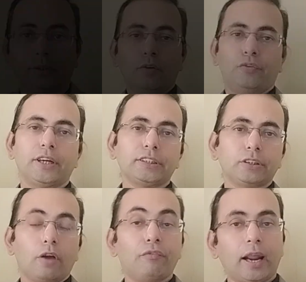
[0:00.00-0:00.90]
Friends,
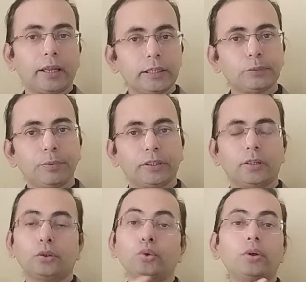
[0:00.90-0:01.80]
frankly
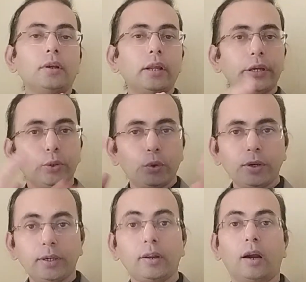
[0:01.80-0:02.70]
speaking, you really don't
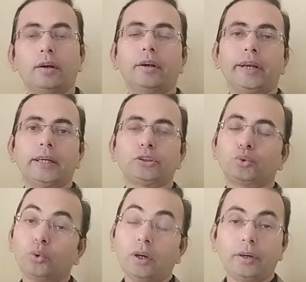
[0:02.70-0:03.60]
need hundreds,
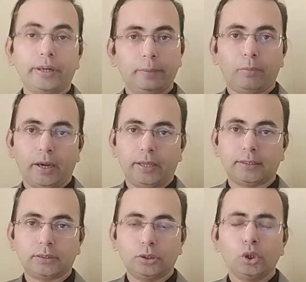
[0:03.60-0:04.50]
200 buyers.